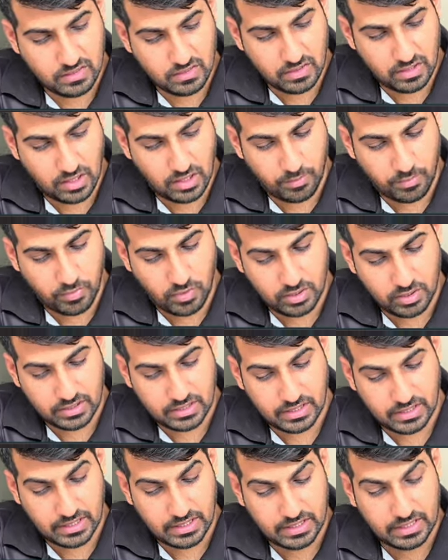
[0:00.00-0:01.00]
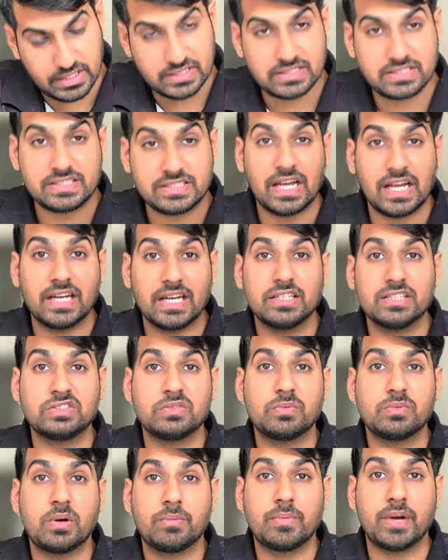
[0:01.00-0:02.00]
upon current is 10 raised
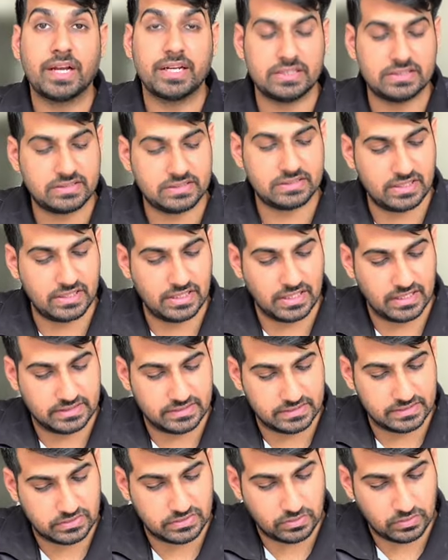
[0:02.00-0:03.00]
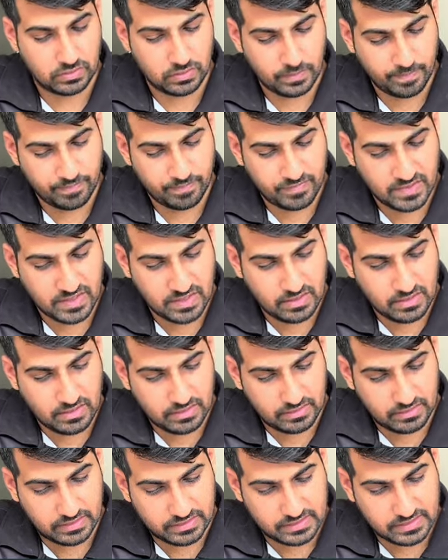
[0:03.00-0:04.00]
to power minus 3 guys. So
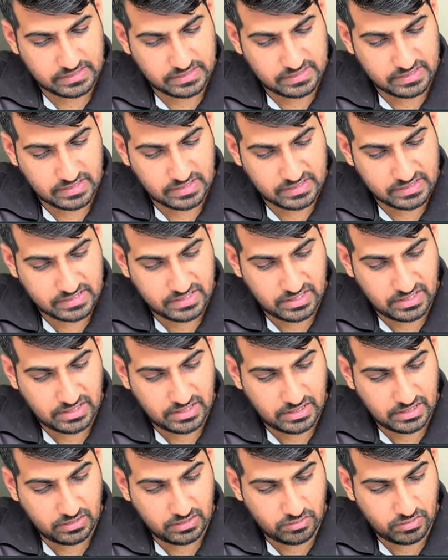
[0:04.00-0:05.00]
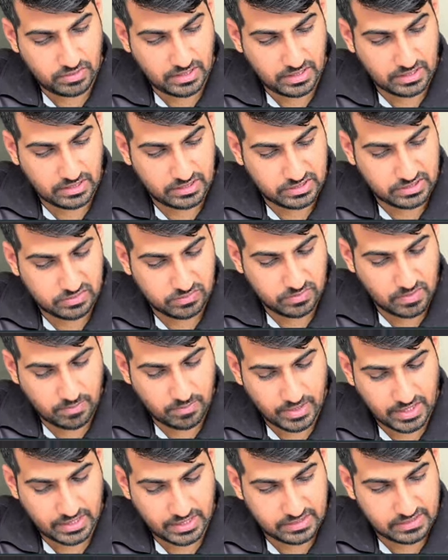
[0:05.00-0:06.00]
this is 16 into 10 raised to power
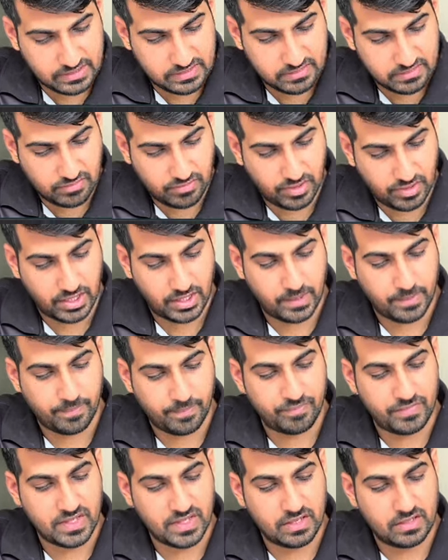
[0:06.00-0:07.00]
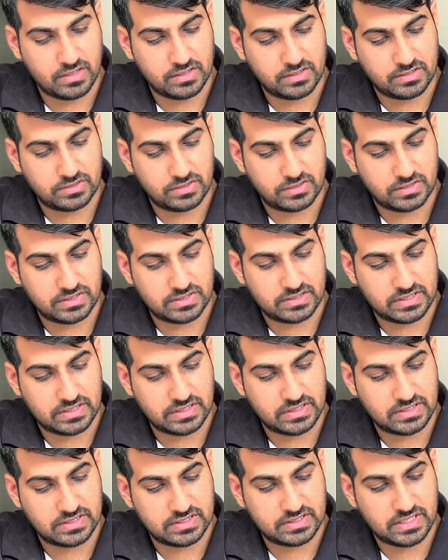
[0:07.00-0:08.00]
minus 3. So this
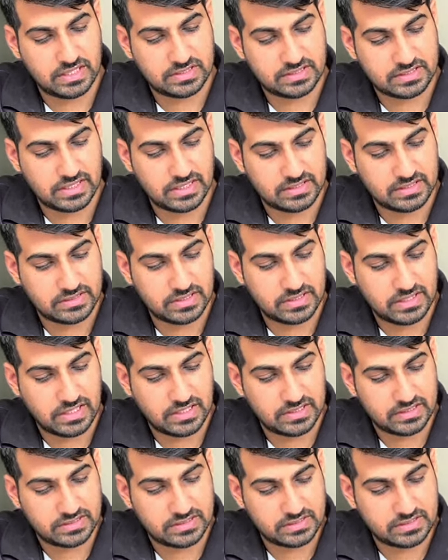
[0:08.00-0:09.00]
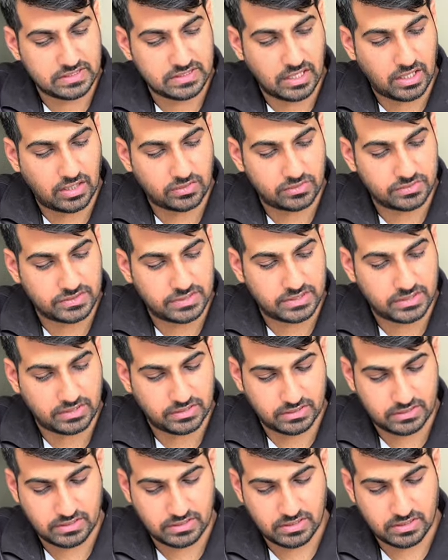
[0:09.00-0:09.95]
and this gets cancelled, that is 1000.